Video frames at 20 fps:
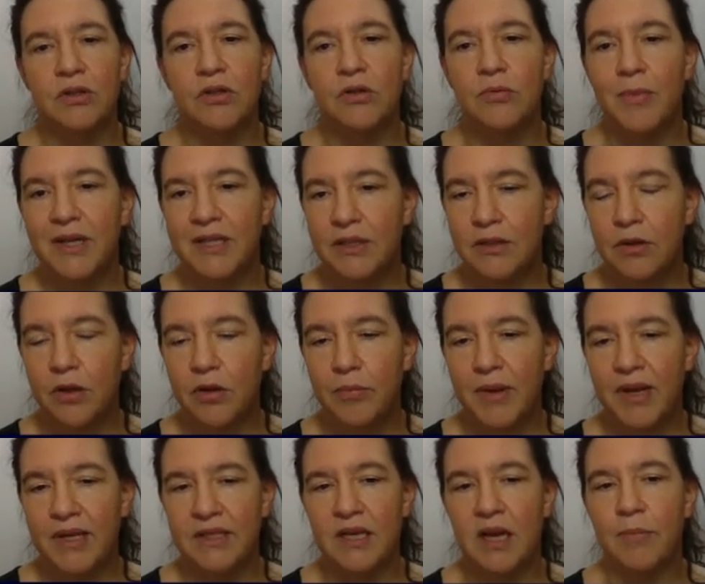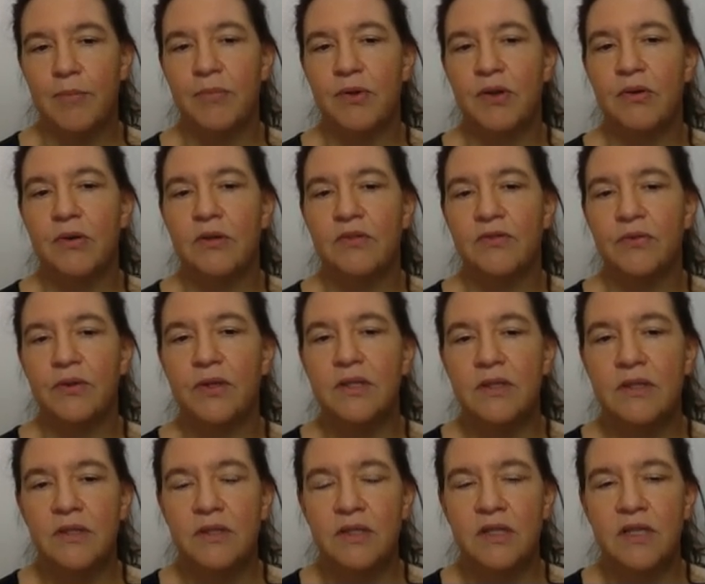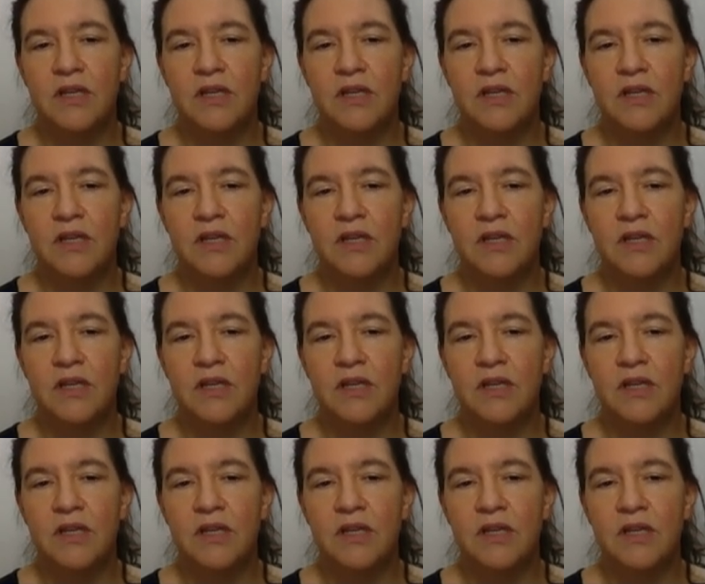You must not mess up, because for instance,